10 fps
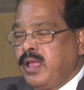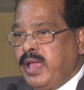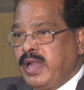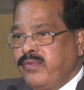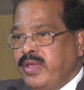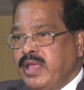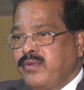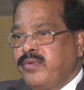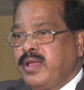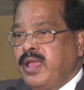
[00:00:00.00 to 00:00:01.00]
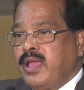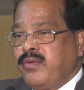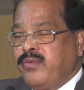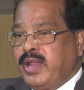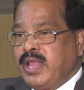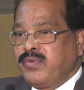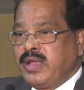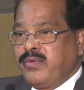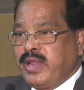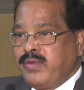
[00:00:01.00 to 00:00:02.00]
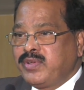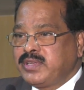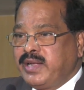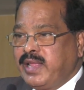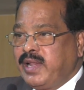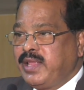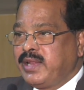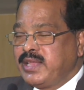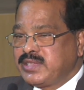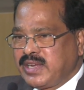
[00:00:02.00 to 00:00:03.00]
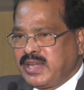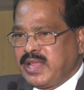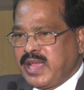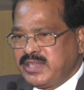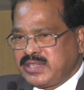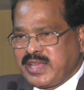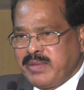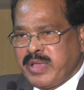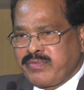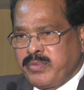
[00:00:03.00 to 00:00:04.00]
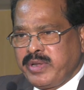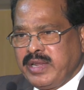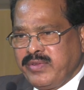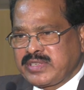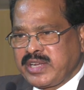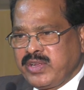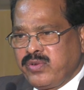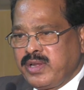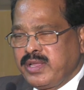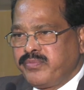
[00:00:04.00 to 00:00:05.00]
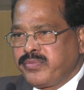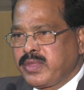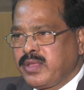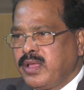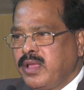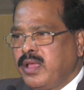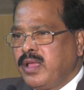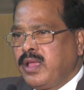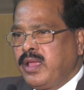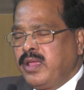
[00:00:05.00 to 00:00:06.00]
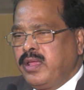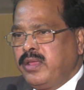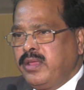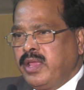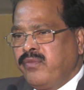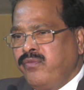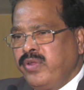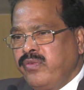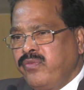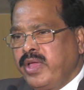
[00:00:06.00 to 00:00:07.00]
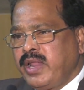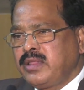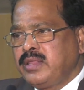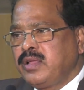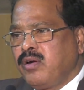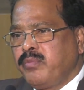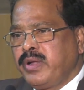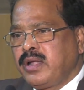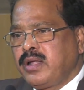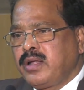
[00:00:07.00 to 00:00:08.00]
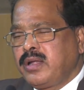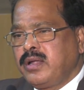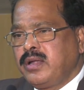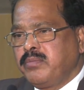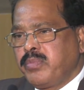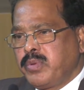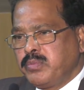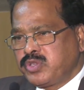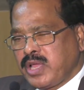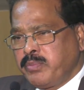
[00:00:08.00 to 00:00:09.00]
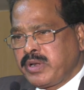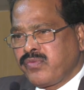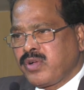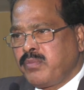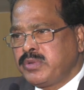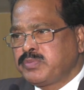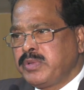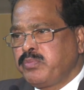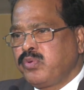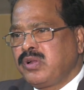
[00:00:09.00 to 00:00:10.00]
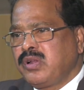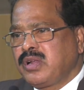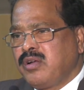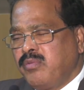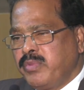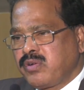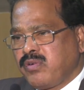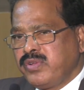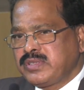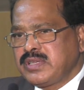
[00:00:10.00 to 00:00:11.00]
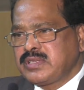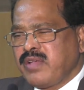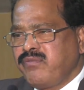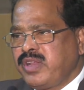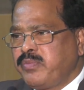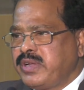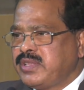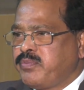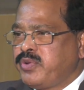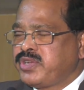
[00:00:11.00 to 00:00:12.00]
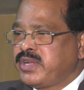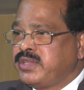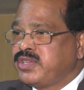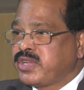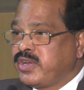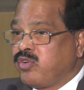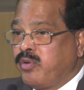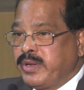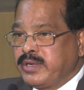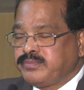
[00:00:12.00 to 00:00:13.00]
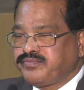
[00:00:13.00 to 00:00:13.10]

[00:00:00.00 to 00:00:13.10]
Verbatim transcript: And when I when I when I was in Delhi recently, I just came back from Delhi yesterday only. Everywhere the government, the Chamber of Commerce people, government officers, everybody is appreciating the state government.